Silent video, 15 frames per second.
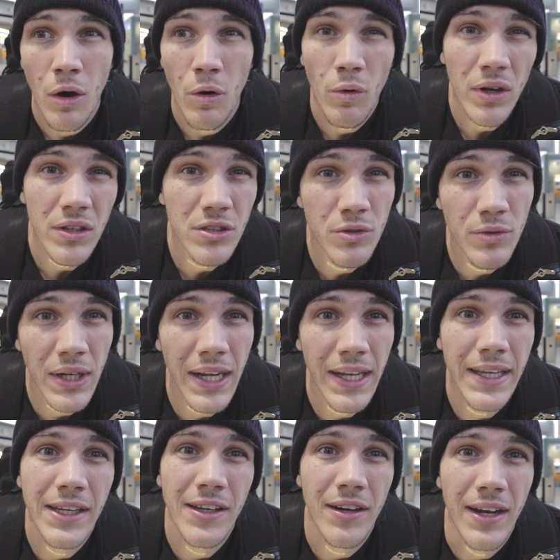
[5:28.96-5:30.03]
what's
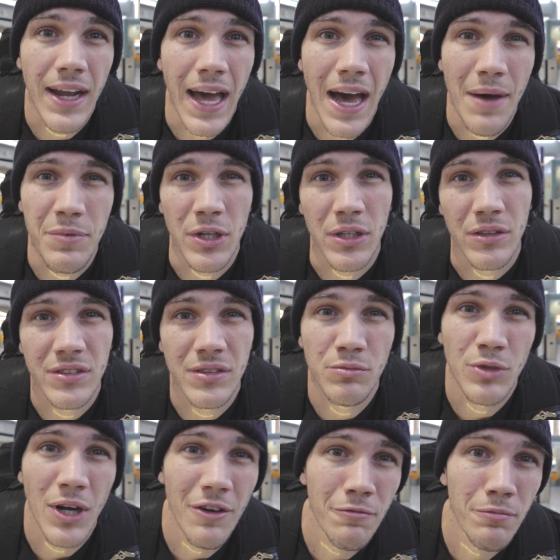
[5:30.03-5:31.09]
really gonna happen.
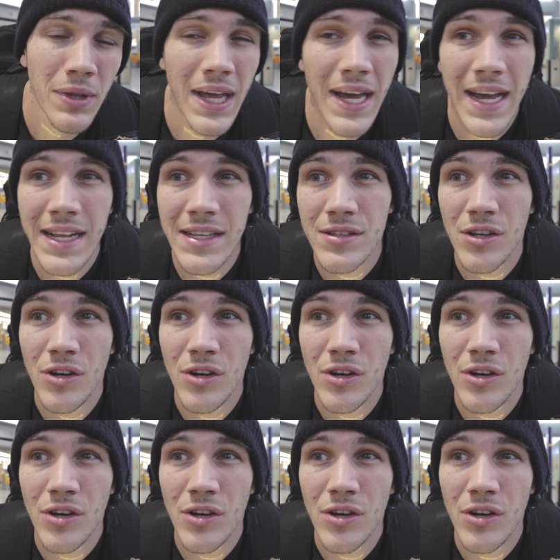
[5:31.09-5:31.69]
Some rough plans,